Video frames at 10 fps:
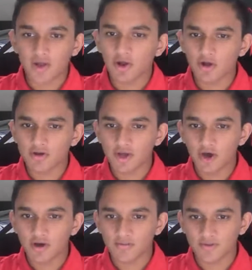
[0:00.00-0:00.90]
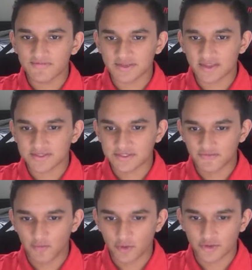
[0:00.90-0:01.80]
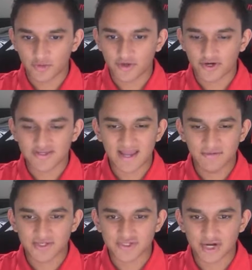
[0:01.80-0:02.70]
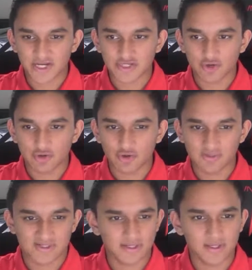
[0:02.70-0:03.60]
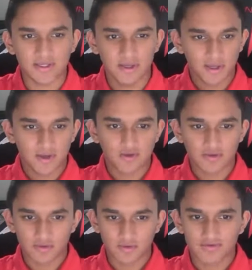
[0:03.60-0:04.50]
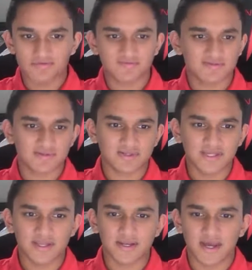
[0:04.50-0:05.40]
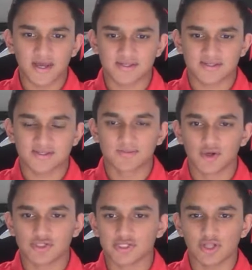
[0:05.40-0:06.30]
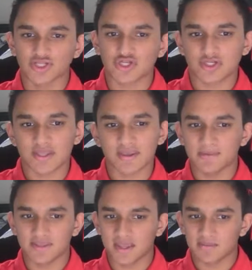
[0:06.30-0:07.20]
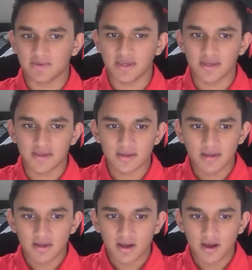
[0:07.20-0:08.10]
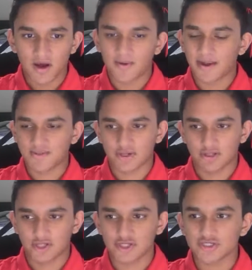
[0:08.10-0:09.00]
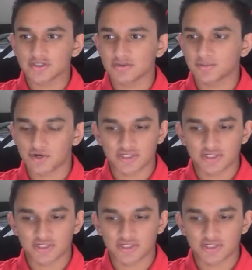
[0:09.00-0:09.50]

all in all, we have to get to the fourth quarter, and down the stretch, Oklahoma City, who we've seen as this most clutch team in the NBA. I think Clutch is